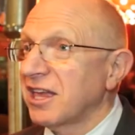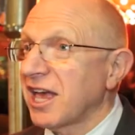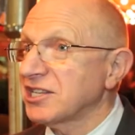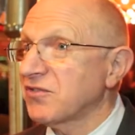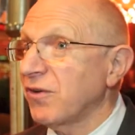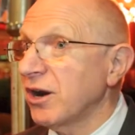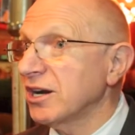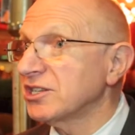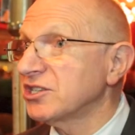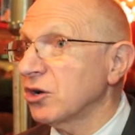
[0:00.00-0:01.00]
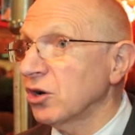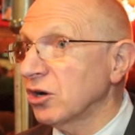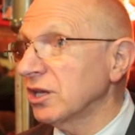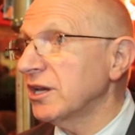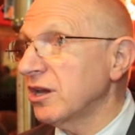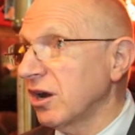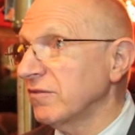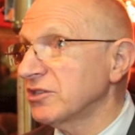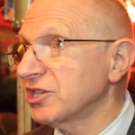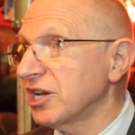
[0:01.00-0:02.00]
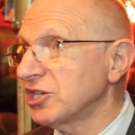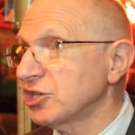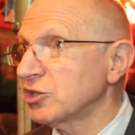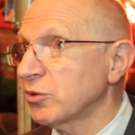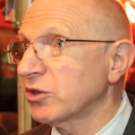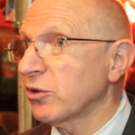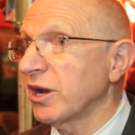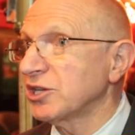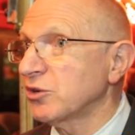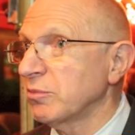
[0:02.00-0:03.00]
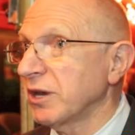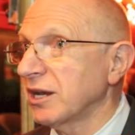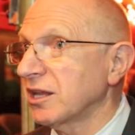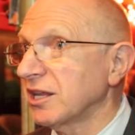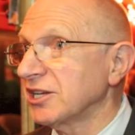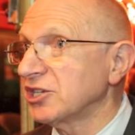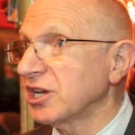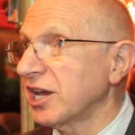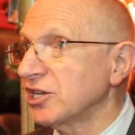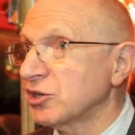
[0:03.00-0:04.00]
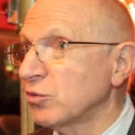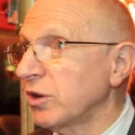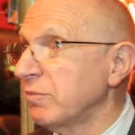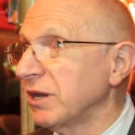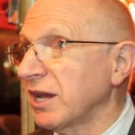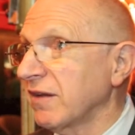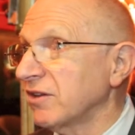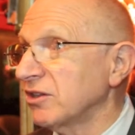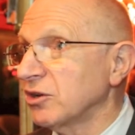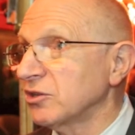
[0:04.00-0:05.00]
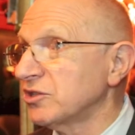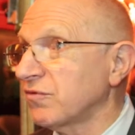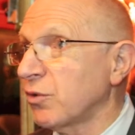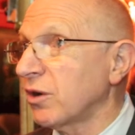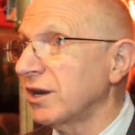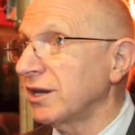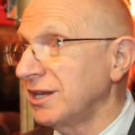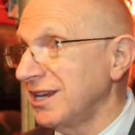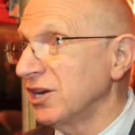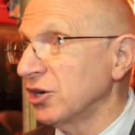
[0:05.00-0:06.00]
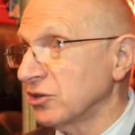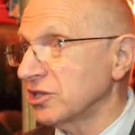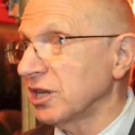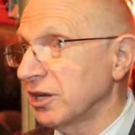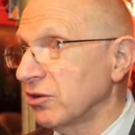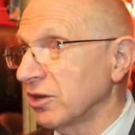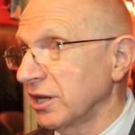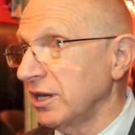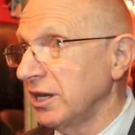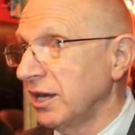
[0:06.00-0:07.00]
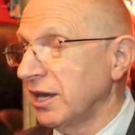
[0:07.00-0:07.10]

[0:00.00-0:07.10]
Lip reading: As far as early conversations with graduate medical education, we've been having those for years, literally.